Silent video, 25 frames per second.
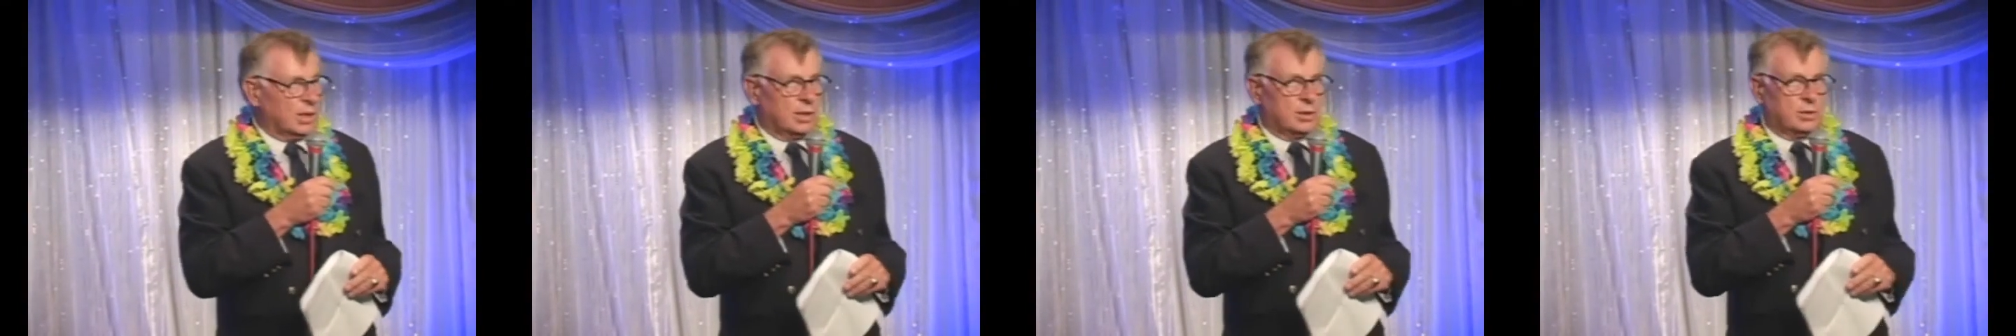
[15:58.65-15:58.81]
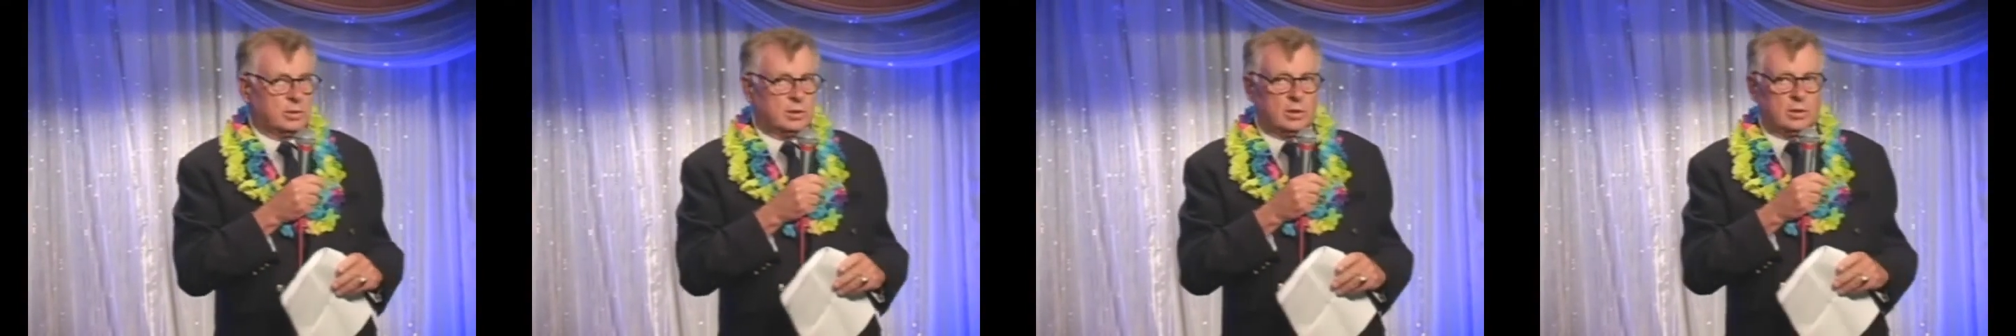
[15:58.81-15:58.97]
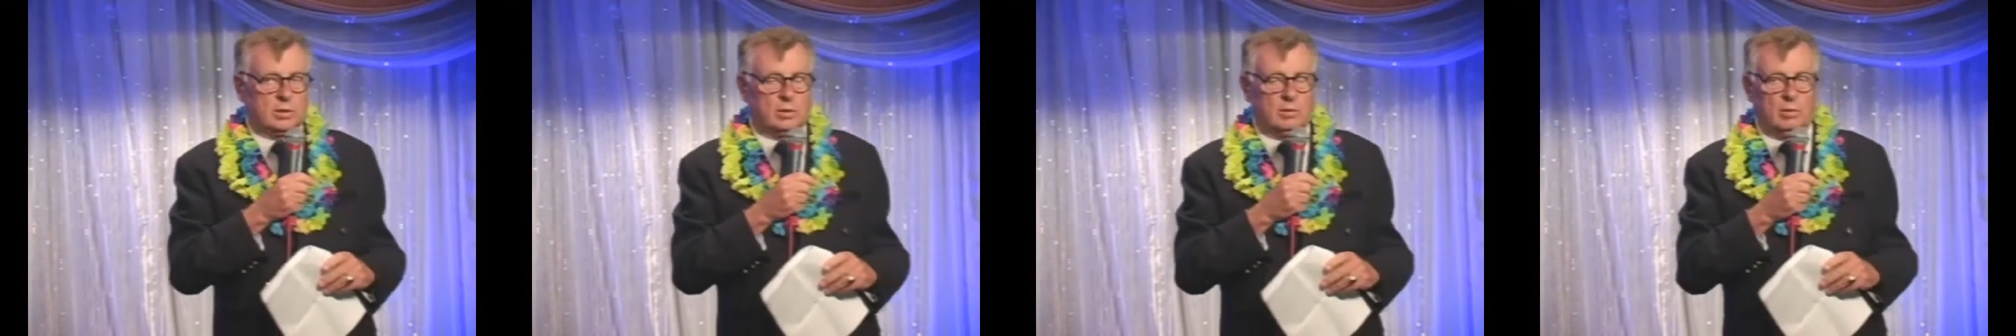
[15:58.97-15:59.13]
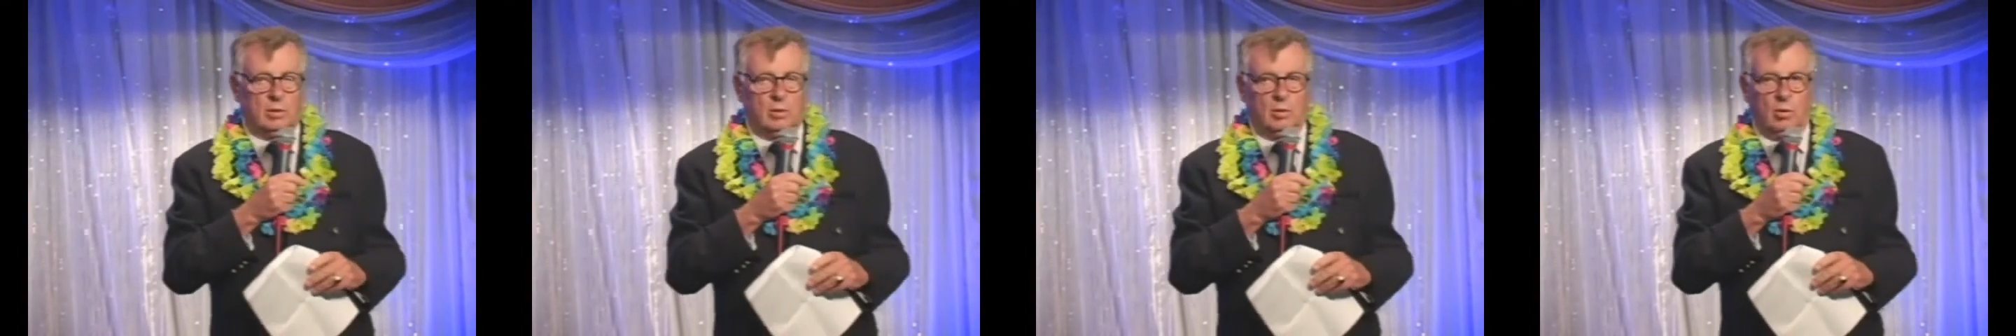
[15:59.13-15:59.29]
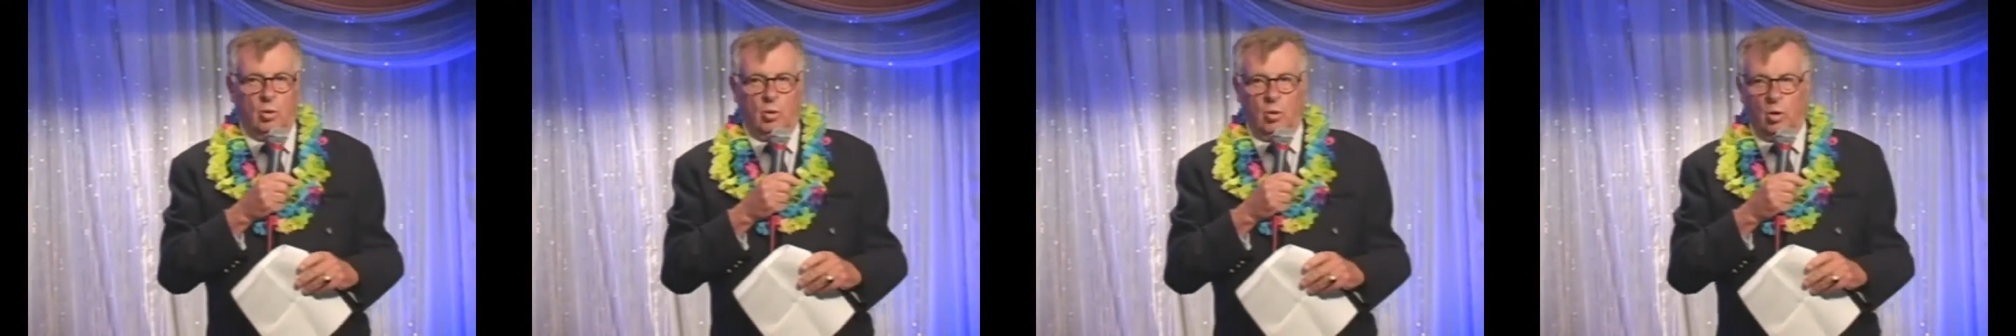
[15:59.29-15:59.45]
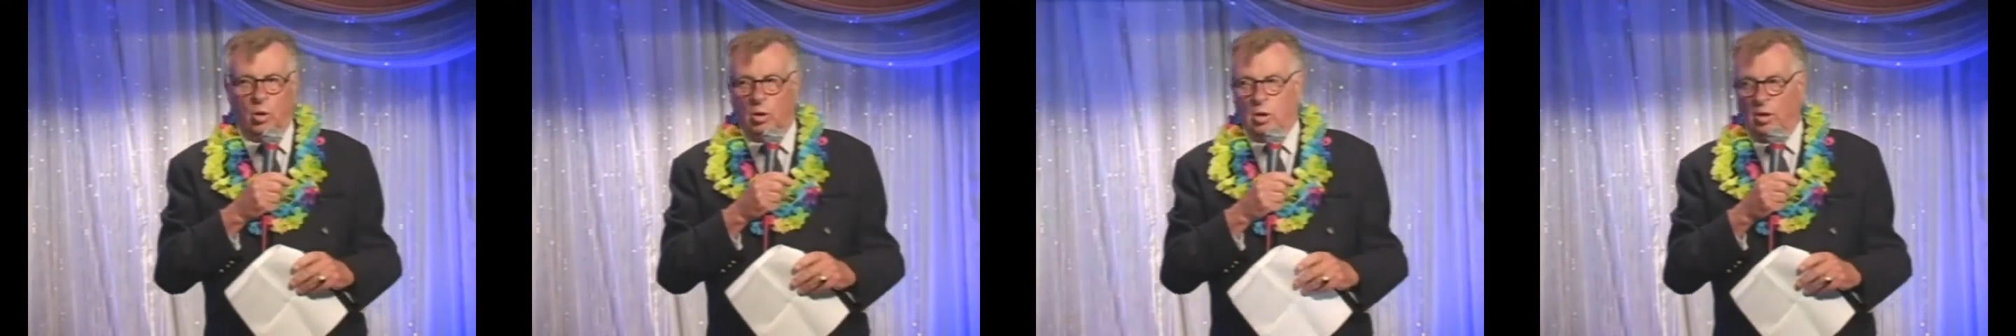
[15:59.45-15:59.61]
that
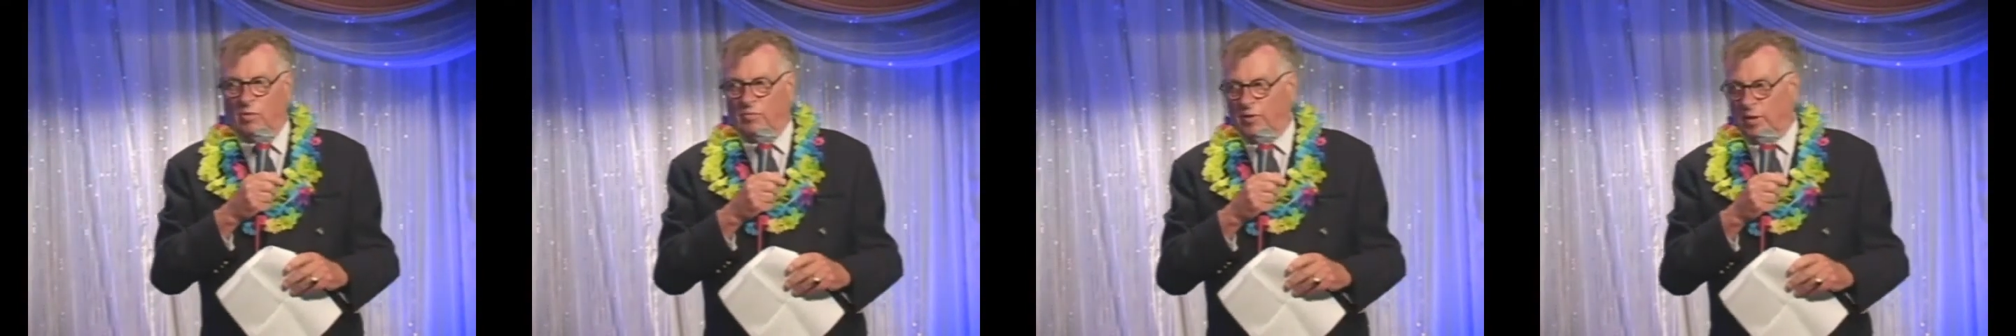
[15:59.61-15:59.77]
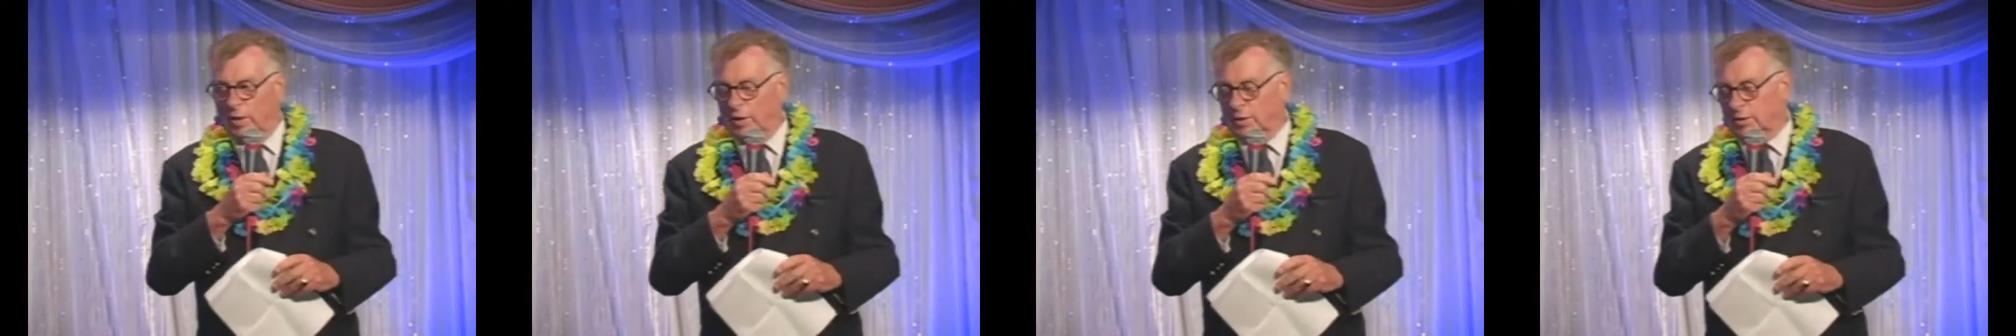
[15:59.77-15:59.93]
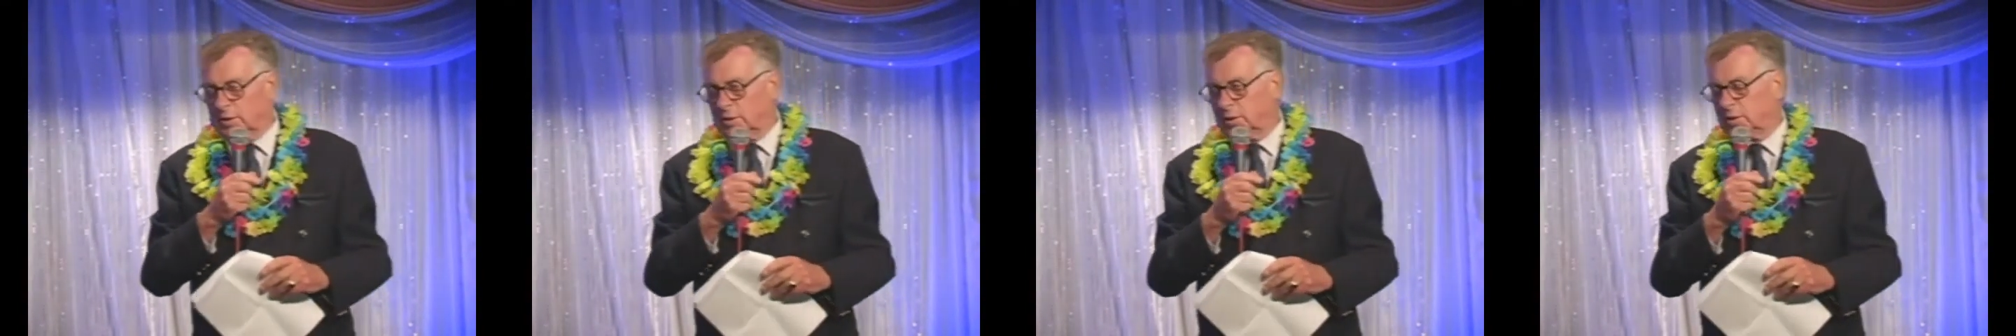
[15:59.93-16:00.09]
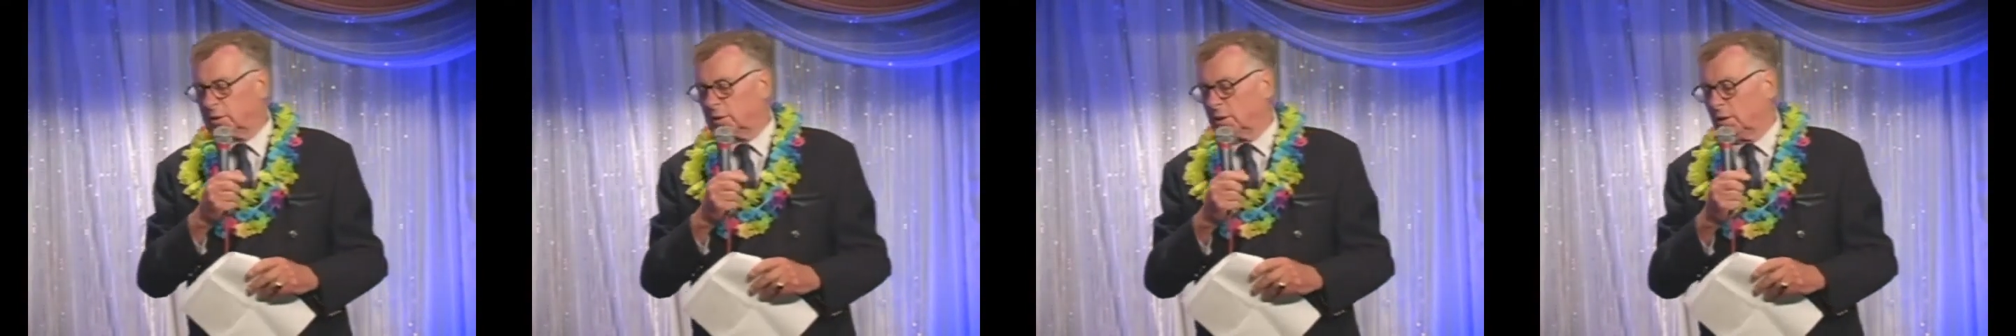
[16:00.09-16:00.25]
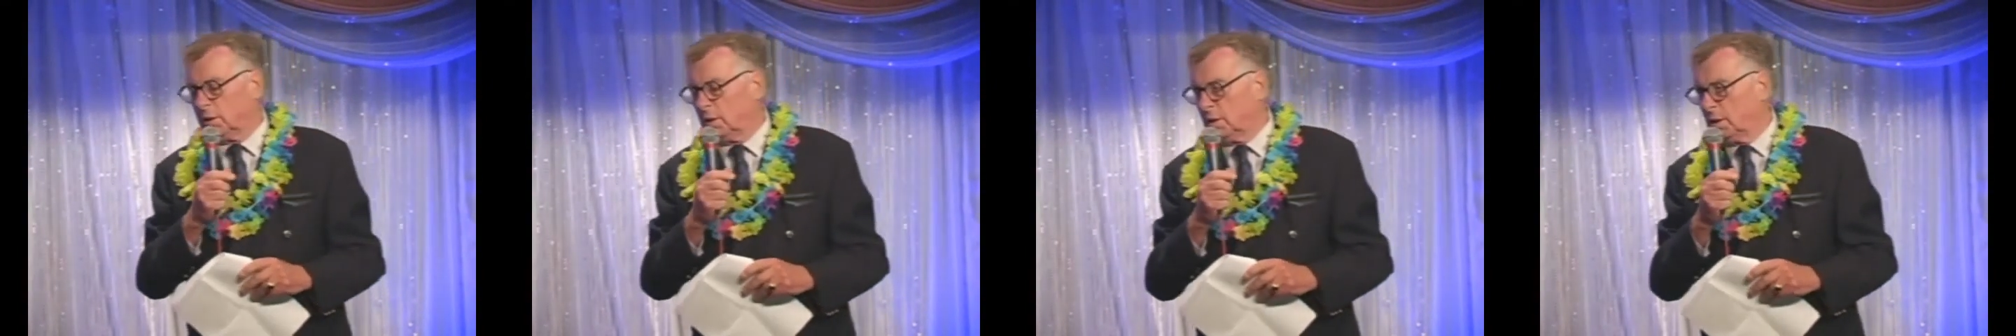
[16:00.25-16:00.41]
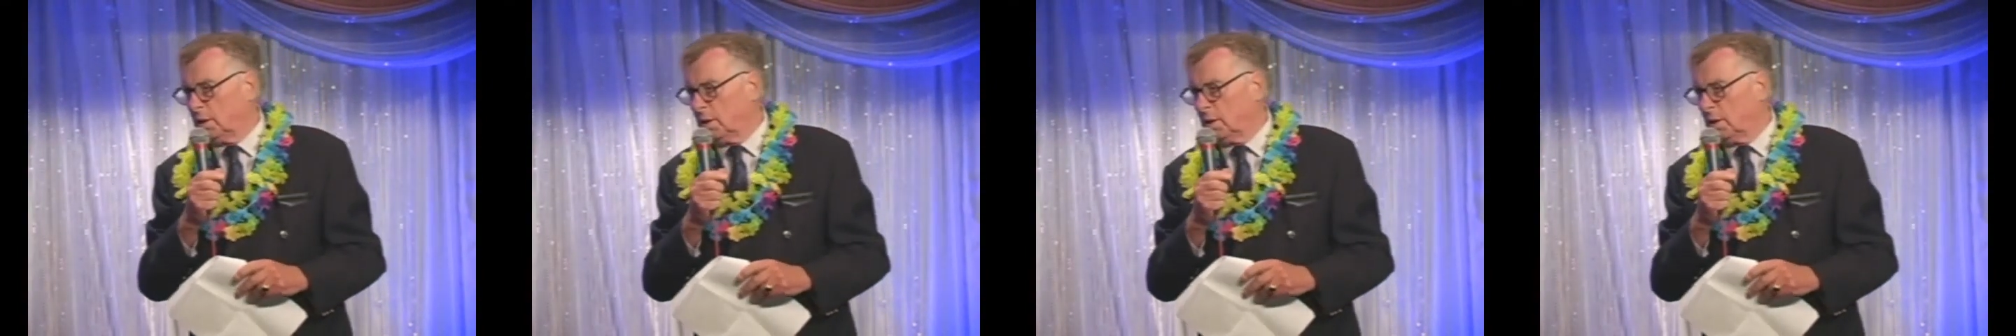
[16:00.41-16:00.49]
all of us